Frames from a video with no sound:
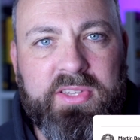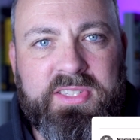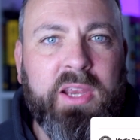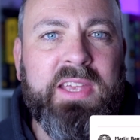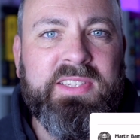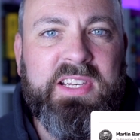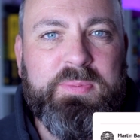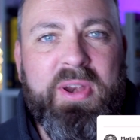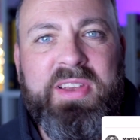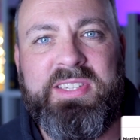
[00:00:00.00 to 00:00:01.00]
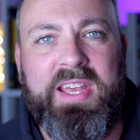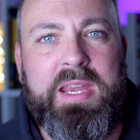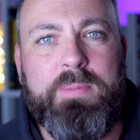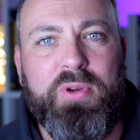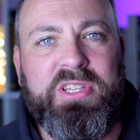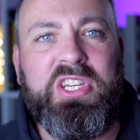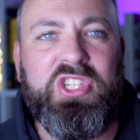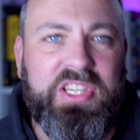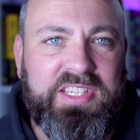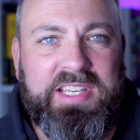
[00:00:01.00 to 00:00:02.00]
Markets experienced a pretty
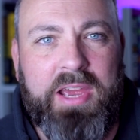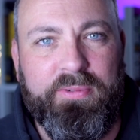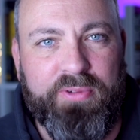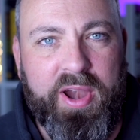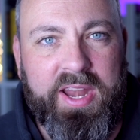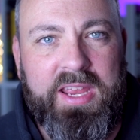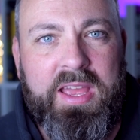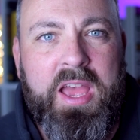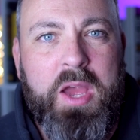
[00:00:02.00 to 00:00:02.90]
shitty day on Friday,